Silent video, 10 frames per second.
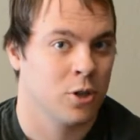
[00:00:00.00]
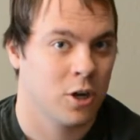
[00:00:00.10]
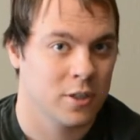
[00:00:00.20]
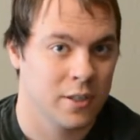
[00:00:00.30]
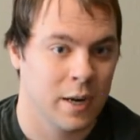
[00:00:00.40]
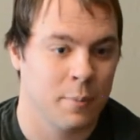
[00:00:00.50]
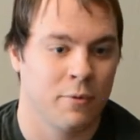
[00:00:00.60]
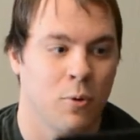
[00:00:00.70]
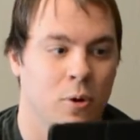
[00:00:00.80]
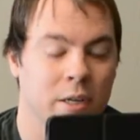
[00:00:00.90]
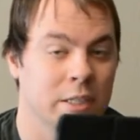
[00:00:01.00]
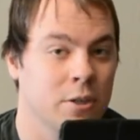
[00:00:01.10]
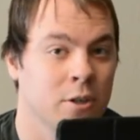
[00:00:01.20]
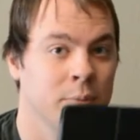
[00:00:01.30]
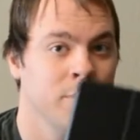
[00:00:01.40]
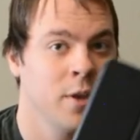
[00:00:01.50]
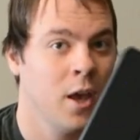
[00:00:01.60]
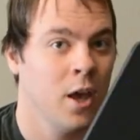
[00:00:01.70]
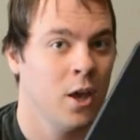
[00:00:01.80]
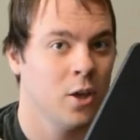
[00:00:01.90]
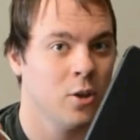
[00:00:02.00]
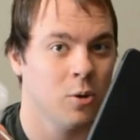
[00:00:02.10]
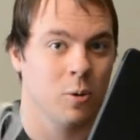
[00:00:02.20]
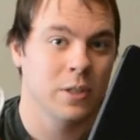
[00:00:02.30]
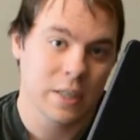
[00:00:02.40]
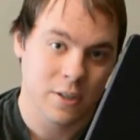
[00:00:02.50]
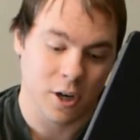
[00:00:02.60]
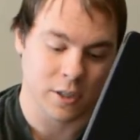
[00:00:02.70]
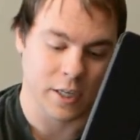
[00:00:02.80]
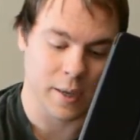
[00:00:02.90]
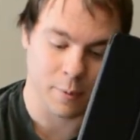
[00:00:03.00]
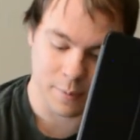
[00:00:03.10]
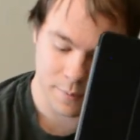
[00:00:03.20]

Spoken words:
charge it the night before, etc. You always need a charging cable.